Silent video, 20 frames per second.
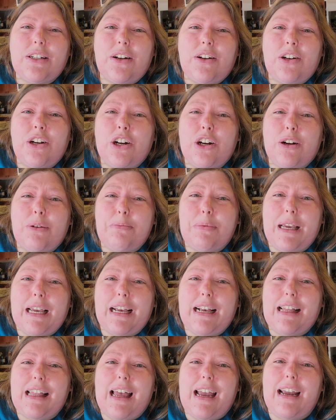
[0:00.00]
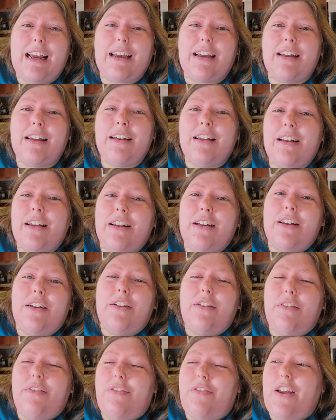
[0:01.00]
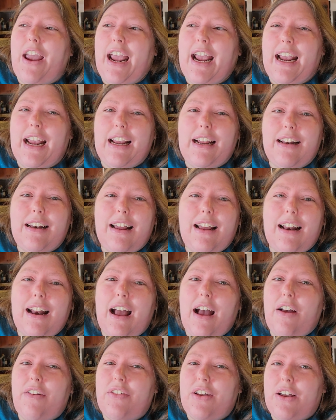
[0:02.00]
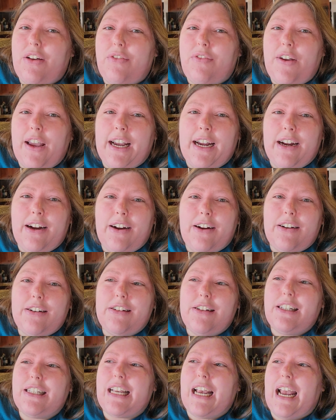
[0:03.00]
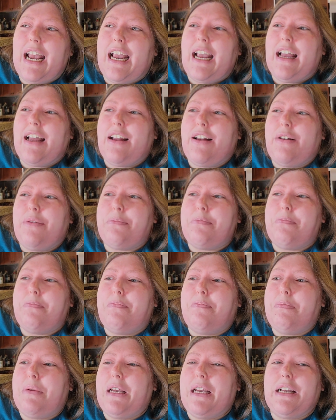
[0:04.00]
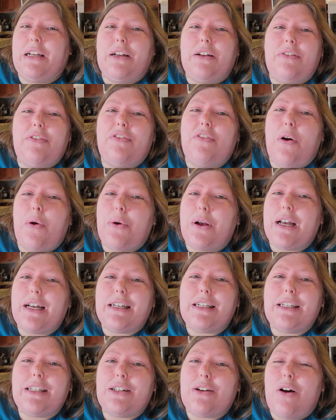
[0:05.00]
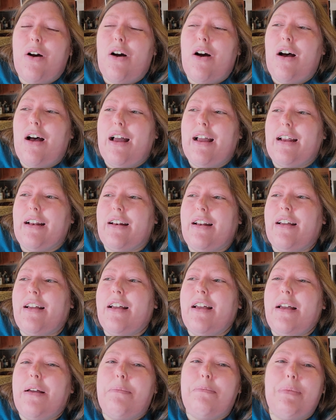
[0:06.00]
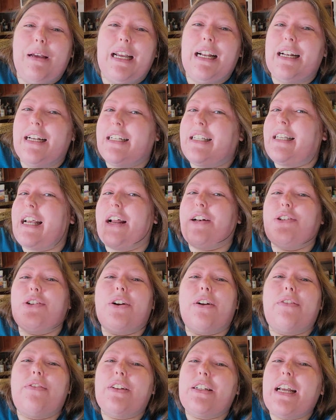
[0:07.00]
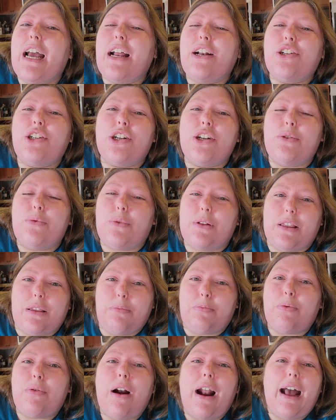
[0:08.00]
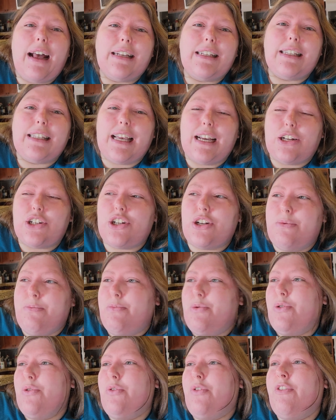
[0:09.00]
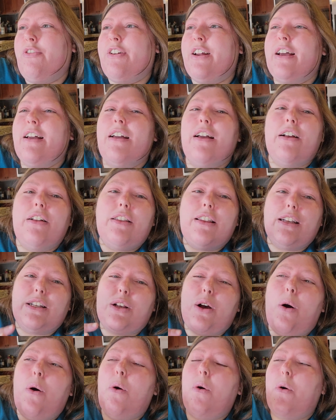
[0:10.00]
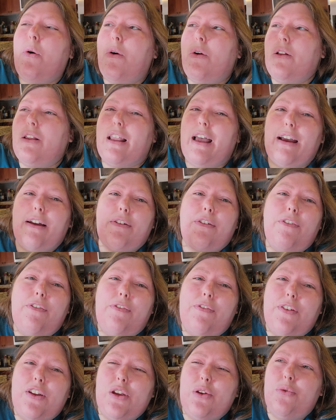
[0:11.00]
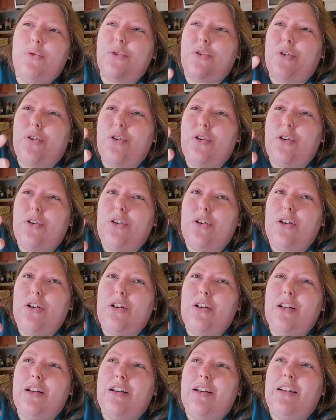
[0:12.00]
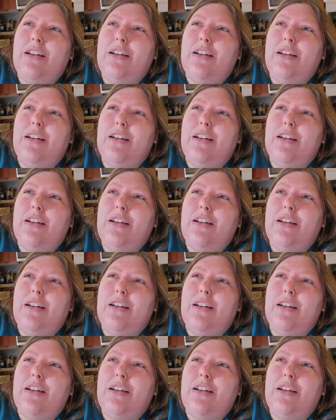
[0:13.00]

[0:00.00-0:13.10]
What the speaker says: on her being like vain and having affairs and being focused on being the center of attention with the press. Like, she moved this whole like funeral